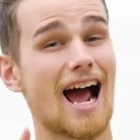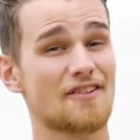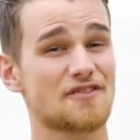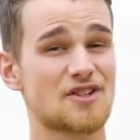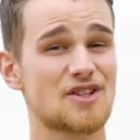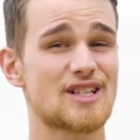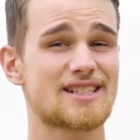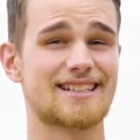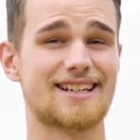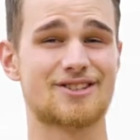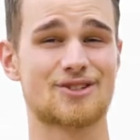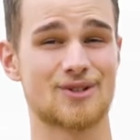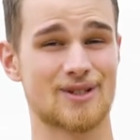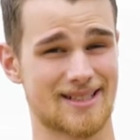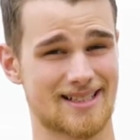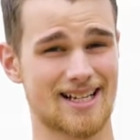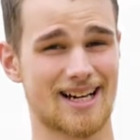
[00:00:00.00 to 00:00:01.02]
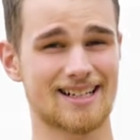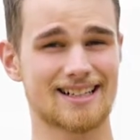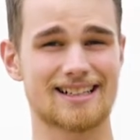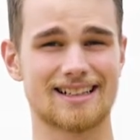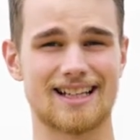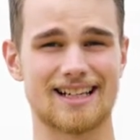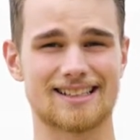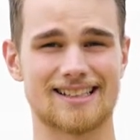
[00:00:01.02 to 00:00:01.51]
After the sensor is
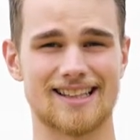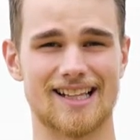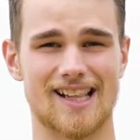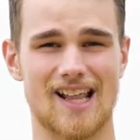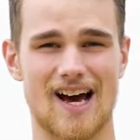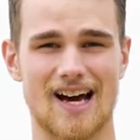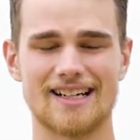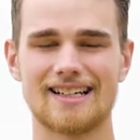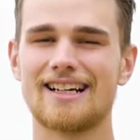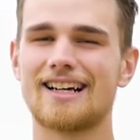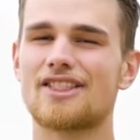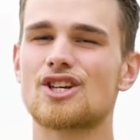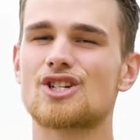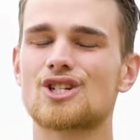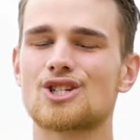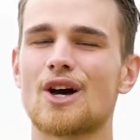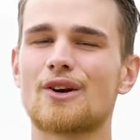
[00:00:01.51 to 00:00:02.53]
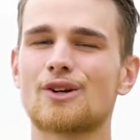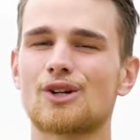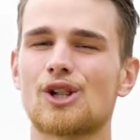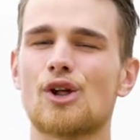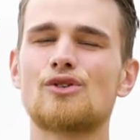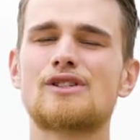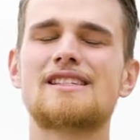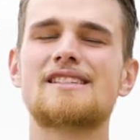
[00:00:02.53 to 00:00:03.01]
done collecting the light, the shutter
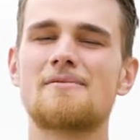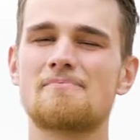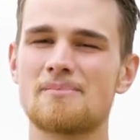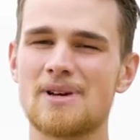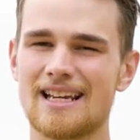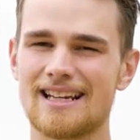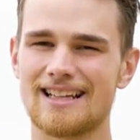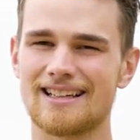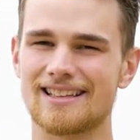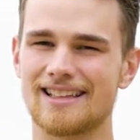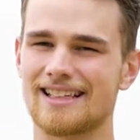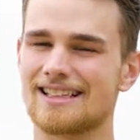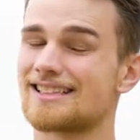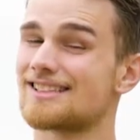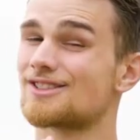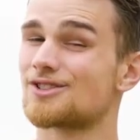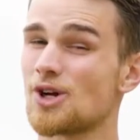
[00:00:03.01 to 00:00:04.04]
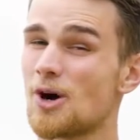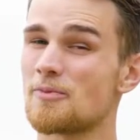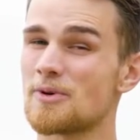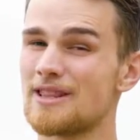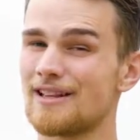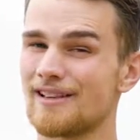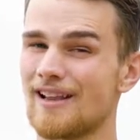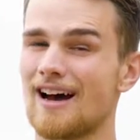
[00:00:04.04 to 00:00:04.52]
closes immediately,
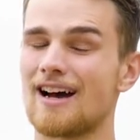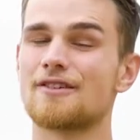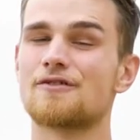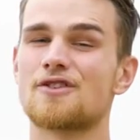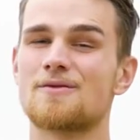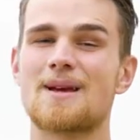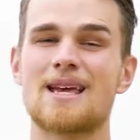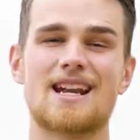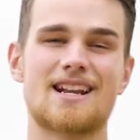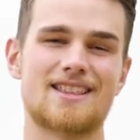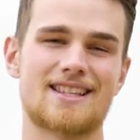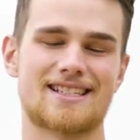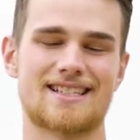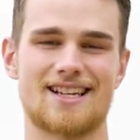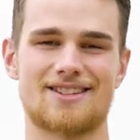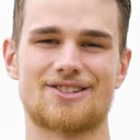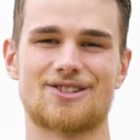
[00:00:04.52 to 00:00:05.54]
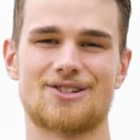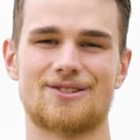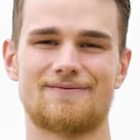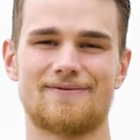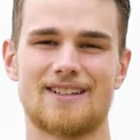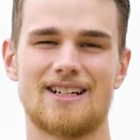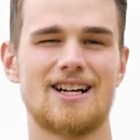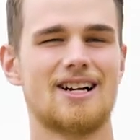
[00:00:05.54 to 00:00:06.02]
stopping the light from hitting the sensor.
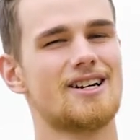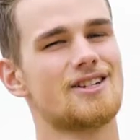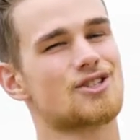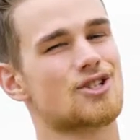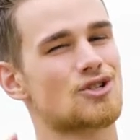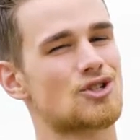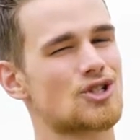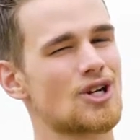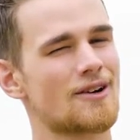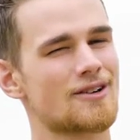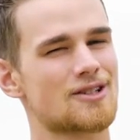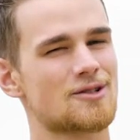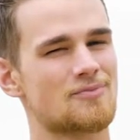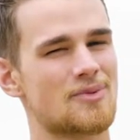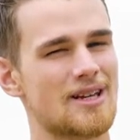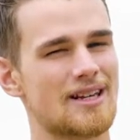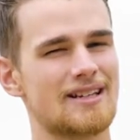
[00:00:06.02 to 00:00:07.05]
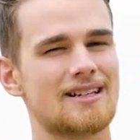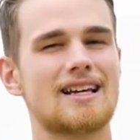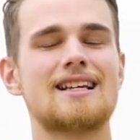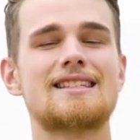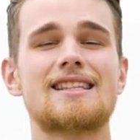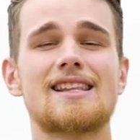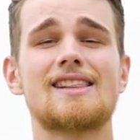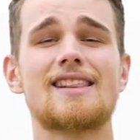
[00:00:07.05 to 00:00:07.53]
So shutter speed
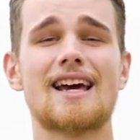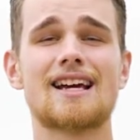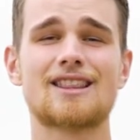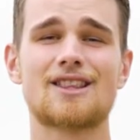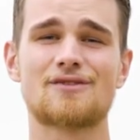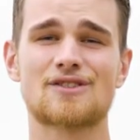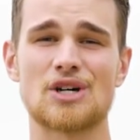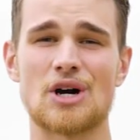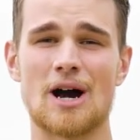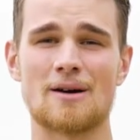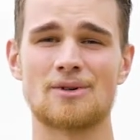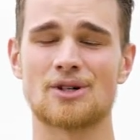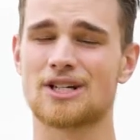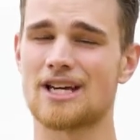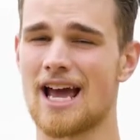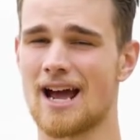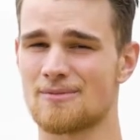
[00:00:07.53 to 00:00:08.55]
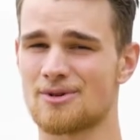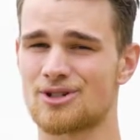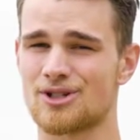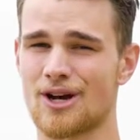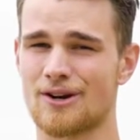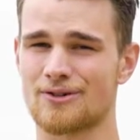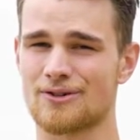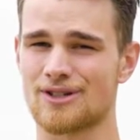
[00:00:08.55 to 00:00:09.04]
is the length of time your camera
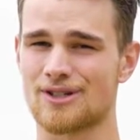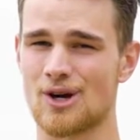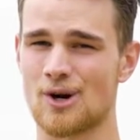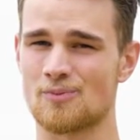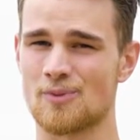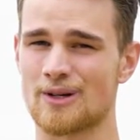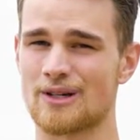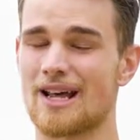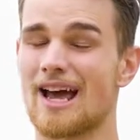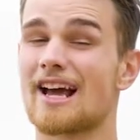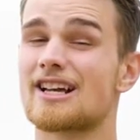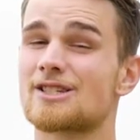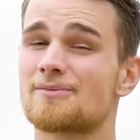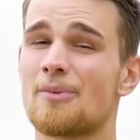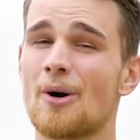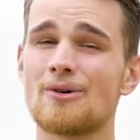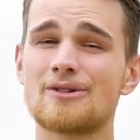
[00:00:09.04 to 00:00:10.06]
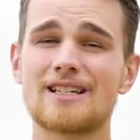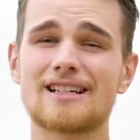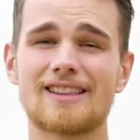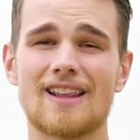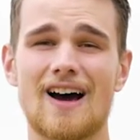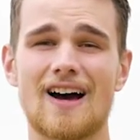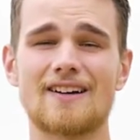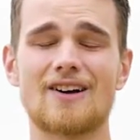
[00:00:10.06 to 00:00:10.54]
shutter is open,
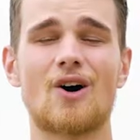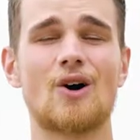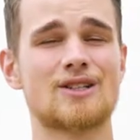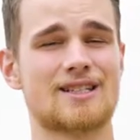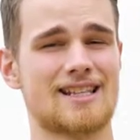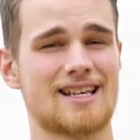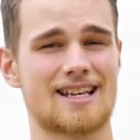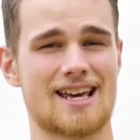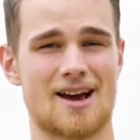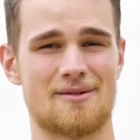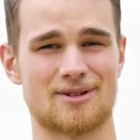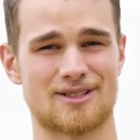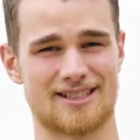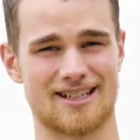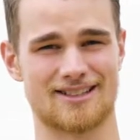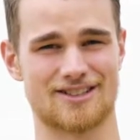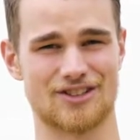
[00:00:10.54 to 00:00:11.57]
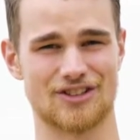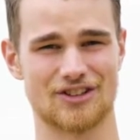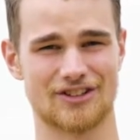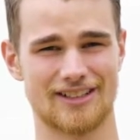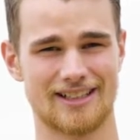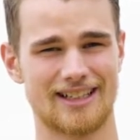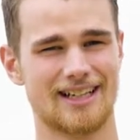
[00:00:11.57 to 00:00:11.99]
exposing light onto the camera sensor.